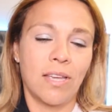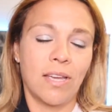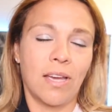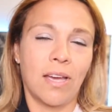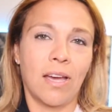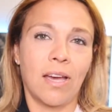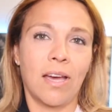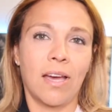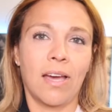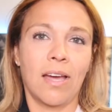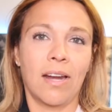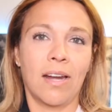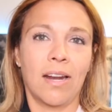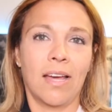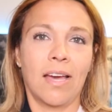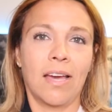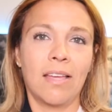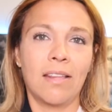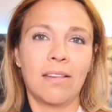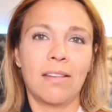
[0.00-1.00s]
And
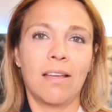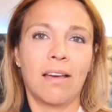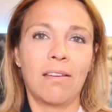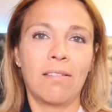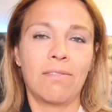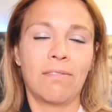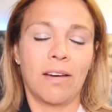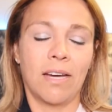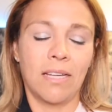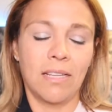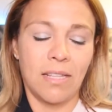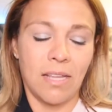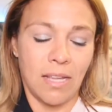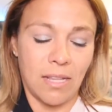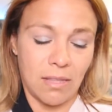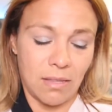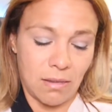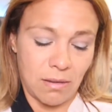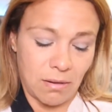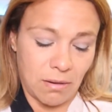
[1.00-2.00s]
I find
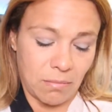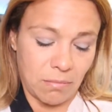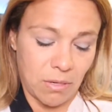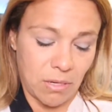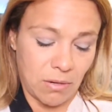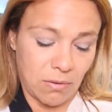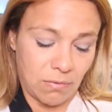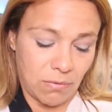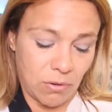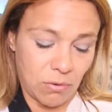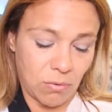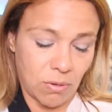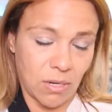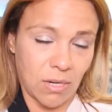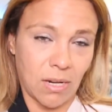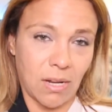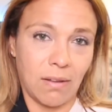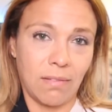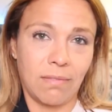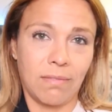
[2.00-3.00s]
that, I mean, if you want to
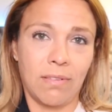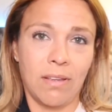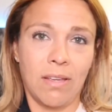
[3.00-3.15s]
have